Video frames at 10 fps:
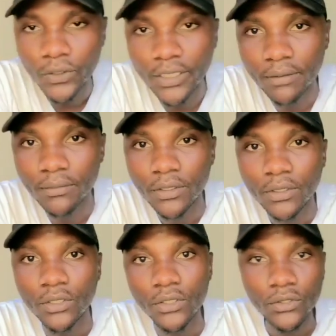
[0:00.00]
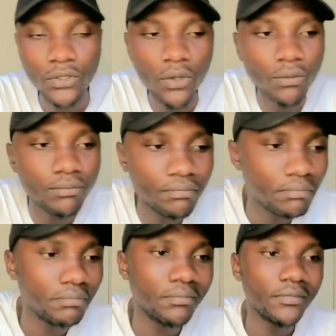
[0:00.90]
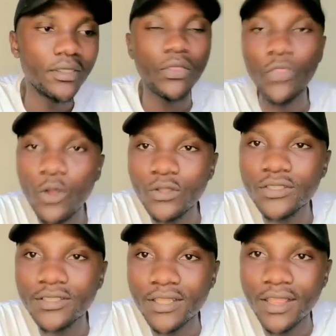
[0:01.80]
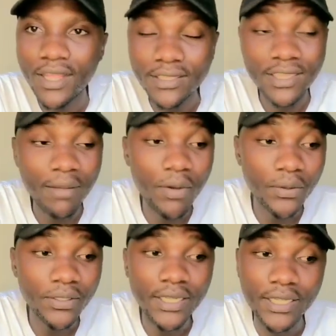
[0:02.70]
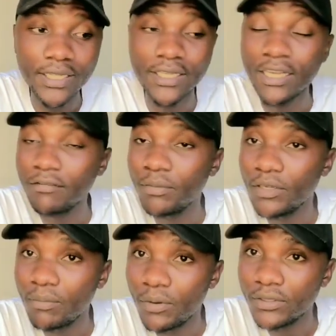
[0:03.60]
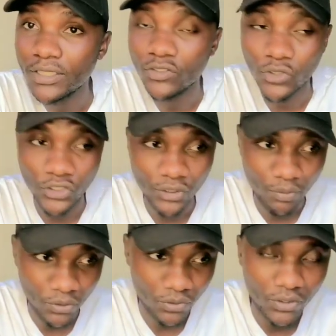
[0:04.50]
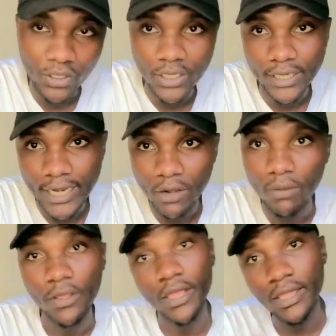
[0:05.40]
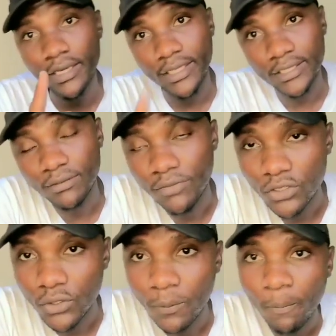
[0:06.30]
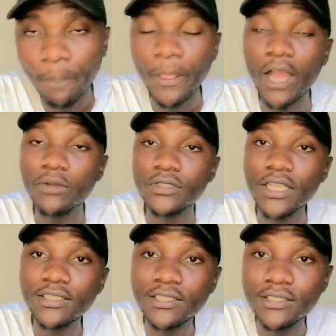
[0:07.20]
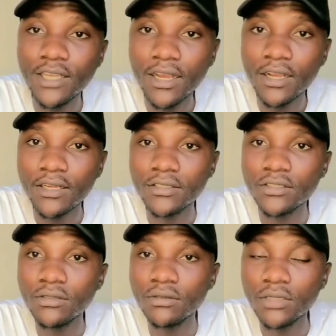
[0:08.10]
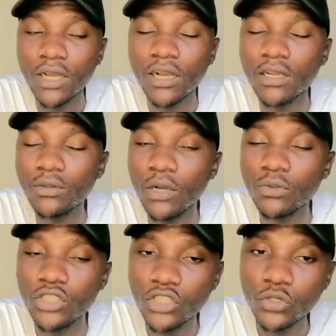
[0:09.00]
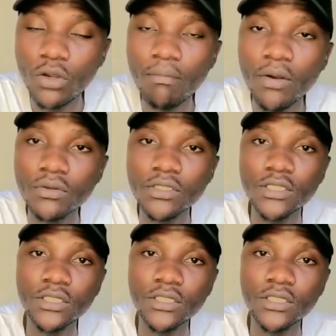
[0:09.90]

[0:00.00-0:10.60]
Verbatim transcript: okay so those that's about the government bonds and treasury bills now in the next video I'll start, uh, I'll, I'll, teach you about